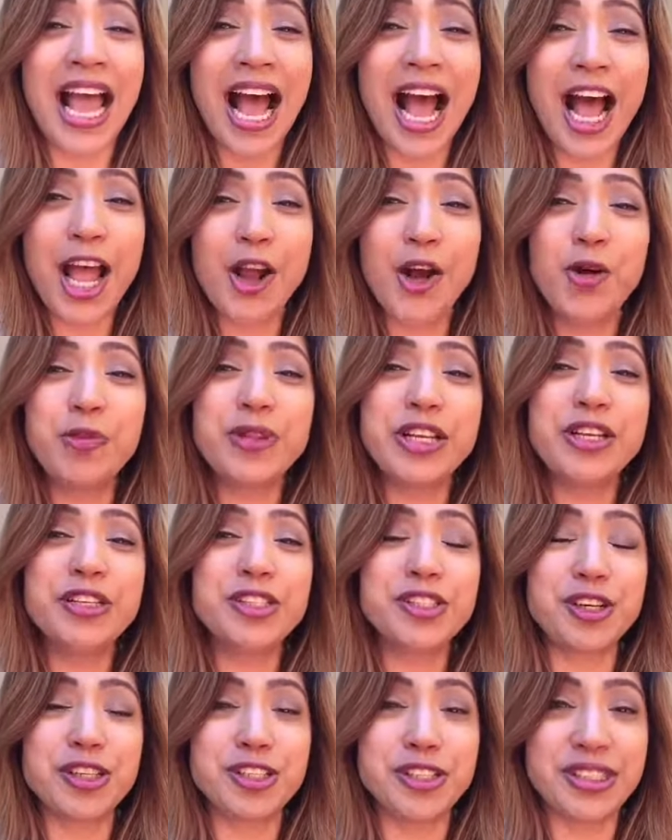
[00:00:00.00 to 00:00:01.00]
I hope that you
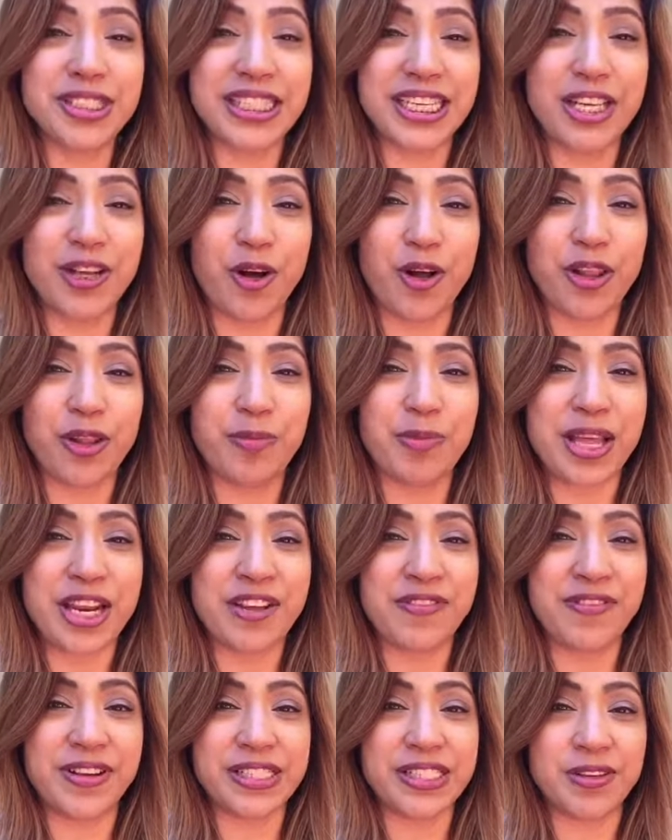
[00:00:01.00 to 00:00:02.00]
start to see all the
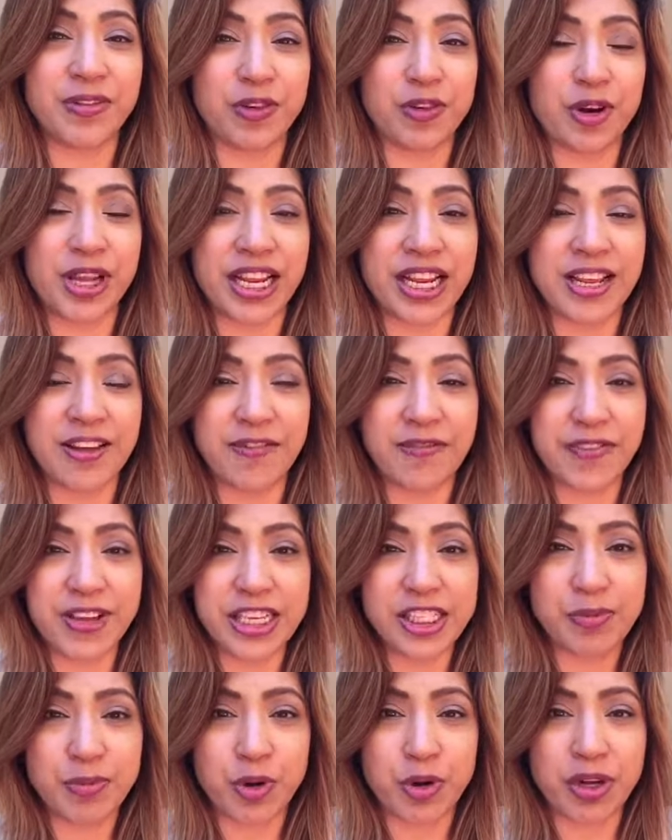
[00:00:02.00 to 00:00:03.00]
benefits of creating a
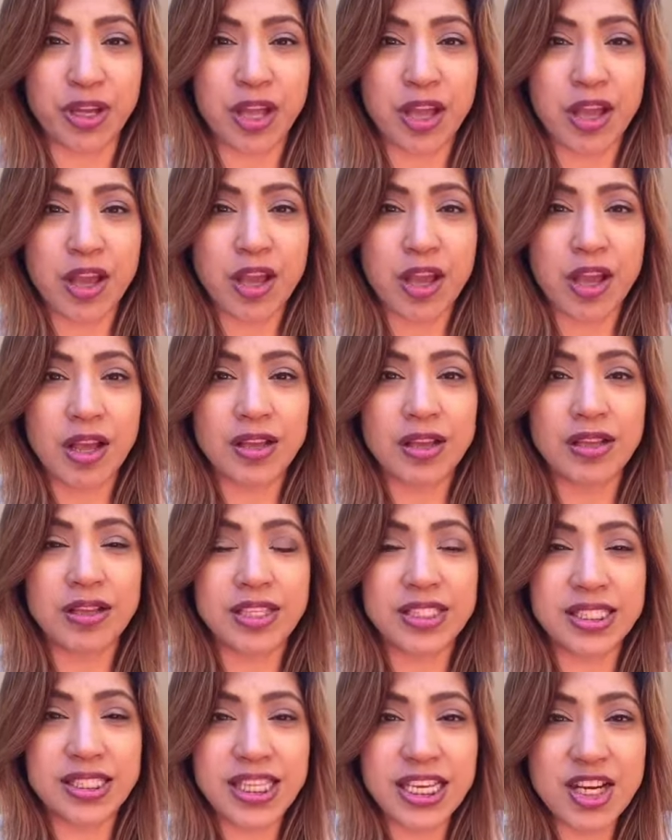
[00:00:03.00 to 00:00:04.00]
Facebook
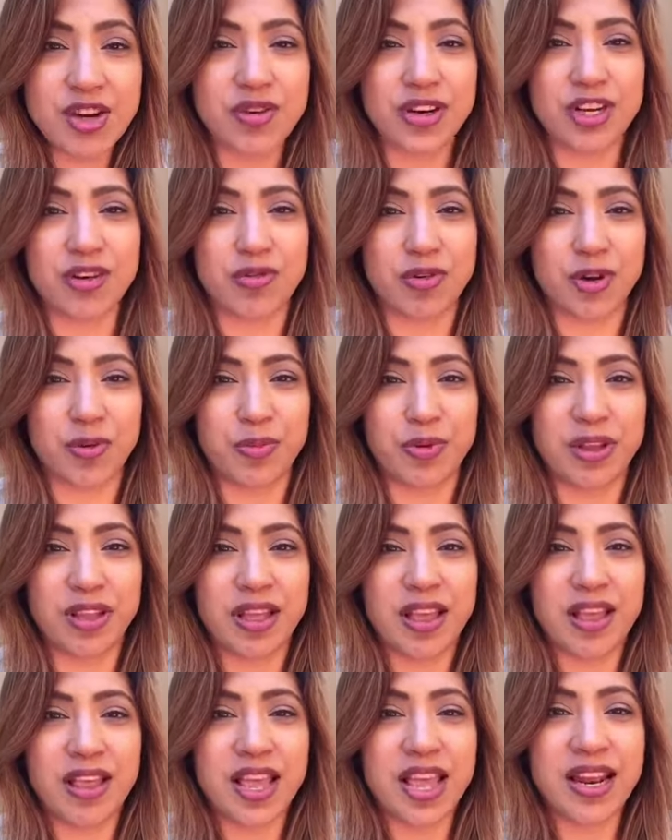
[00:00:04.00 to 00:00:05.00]
secret group
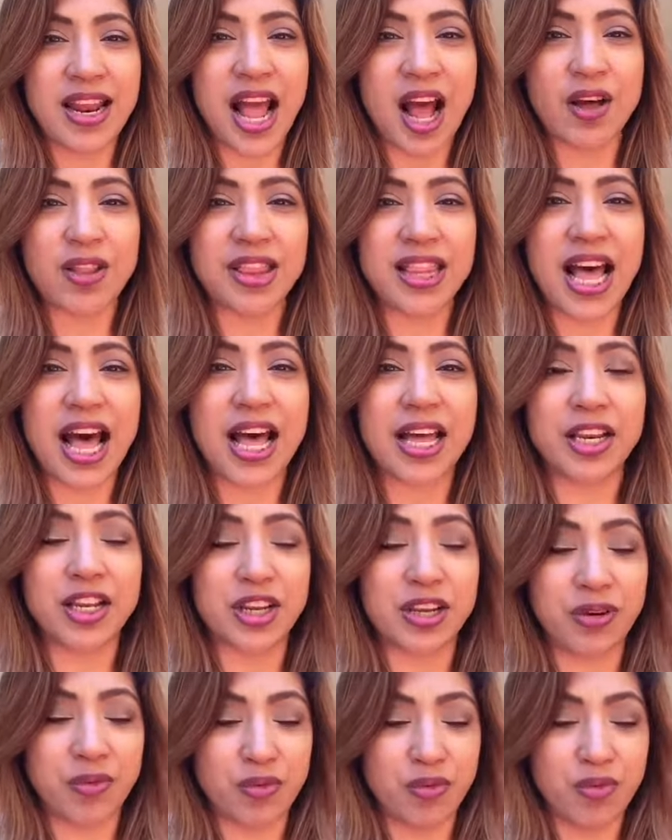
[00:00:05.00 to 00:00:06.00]
and how that
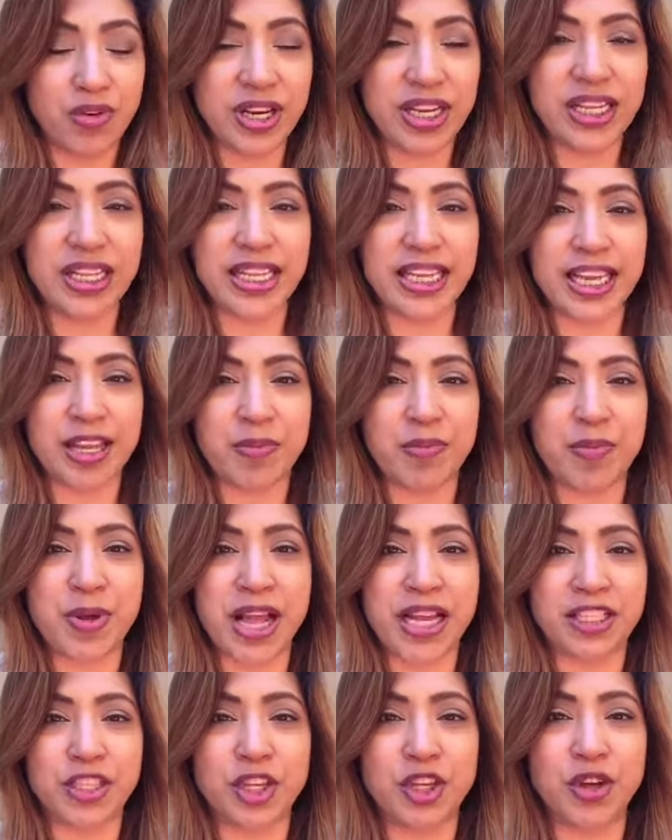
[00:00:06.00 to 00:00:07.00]
could really
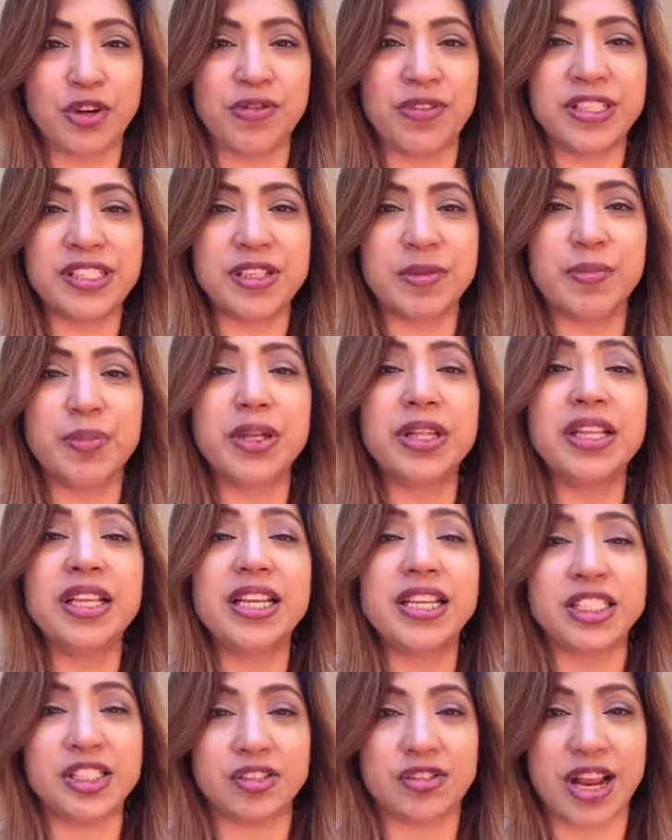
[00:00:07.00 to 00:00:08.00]
impact your
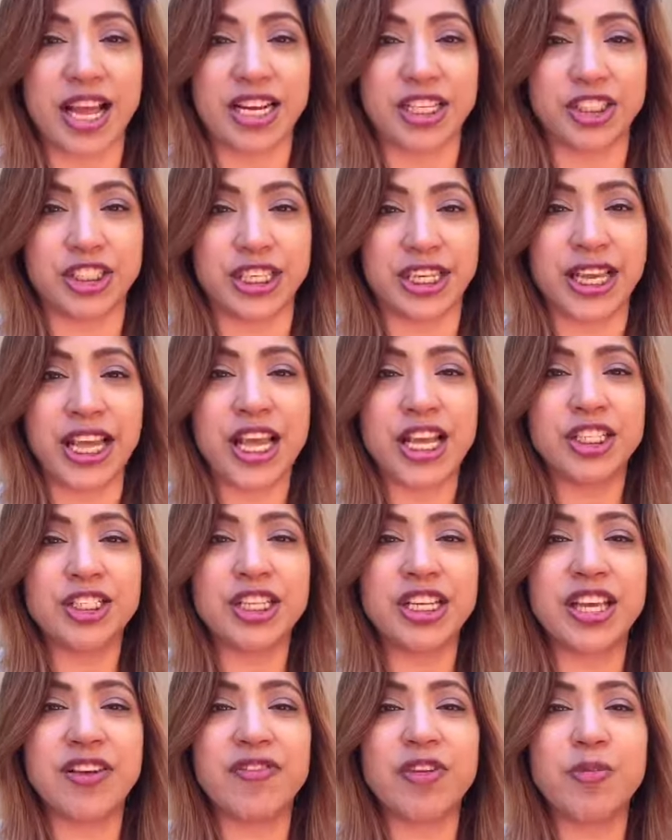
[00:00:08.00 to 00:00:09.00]
visibility strategy
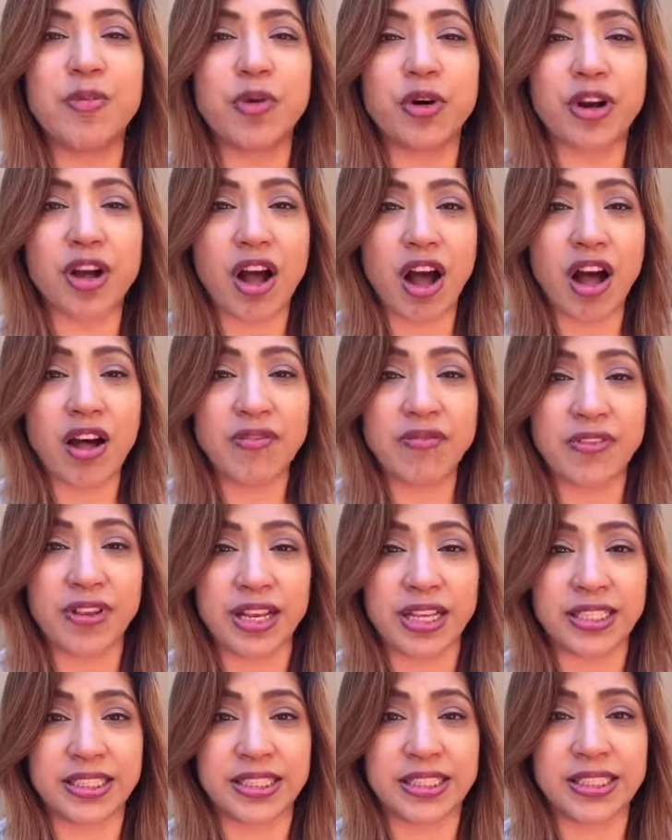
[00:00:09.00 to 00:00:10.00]
to give you more
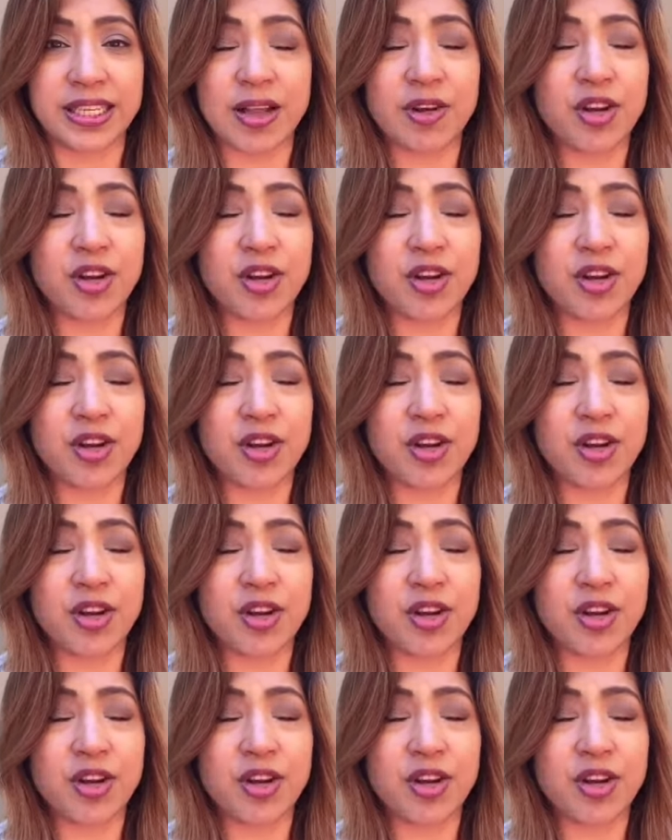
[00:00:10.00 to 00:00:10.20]
confidence